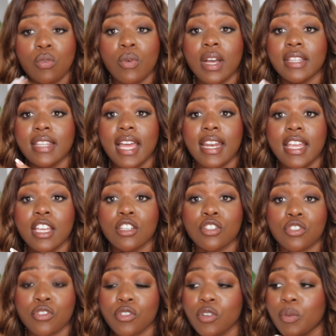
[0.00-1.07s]
you know what, that
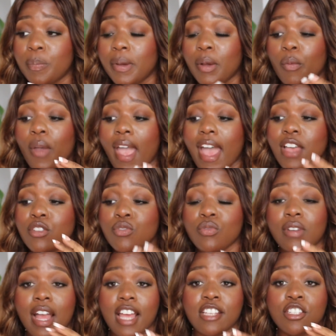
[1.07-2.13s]
is true, but
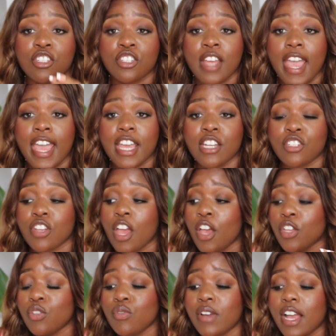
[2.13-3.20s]
as you guys change,
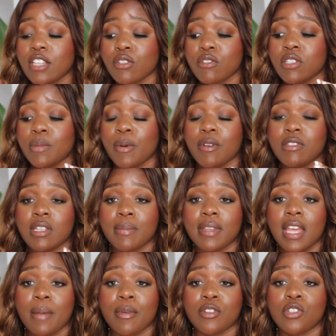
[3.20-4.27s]
you guys are supposed to
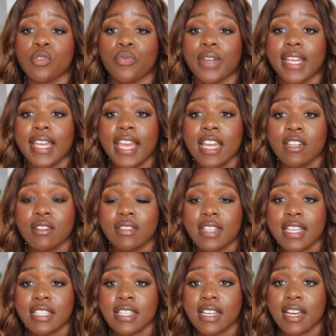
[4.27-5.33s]
be able to rekindle
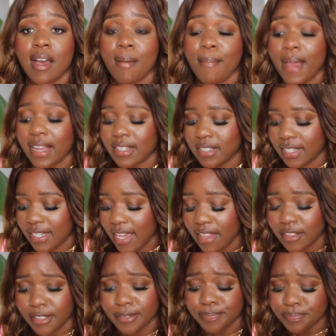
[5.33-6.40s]
things and come back
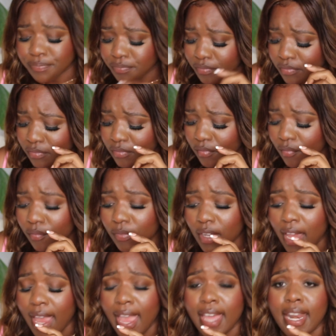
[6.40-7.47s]
together.
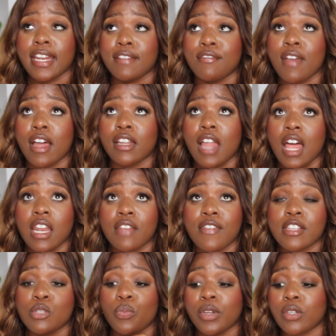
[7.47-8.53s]
And a lot
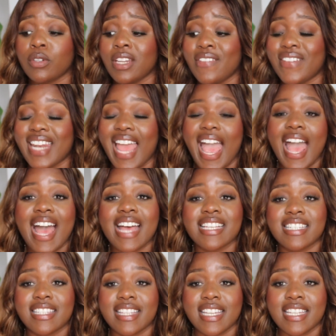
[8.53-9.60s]
of us, we don't even
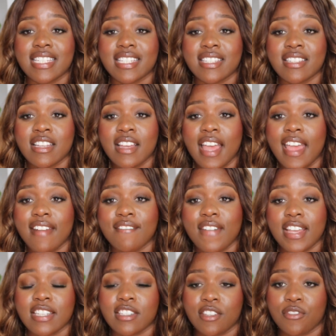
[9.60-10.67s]
ask these
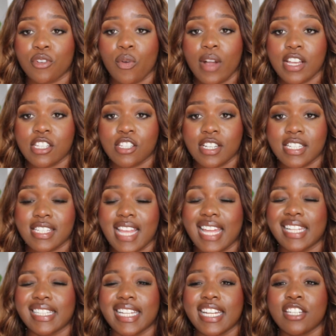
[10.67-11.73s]
invasive questions
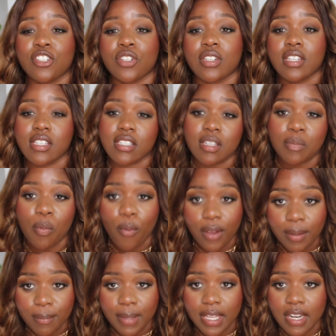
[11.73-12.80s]
that leads to
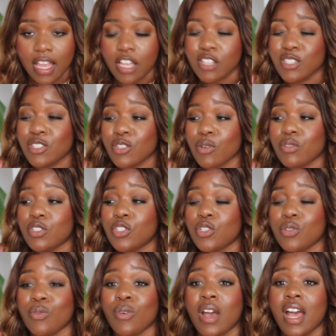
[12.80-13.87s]
disappointment. So
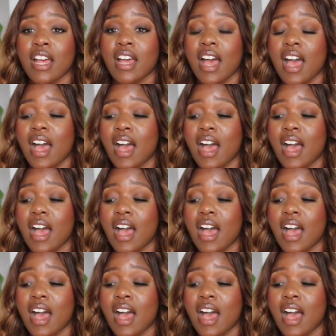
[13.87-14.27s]
to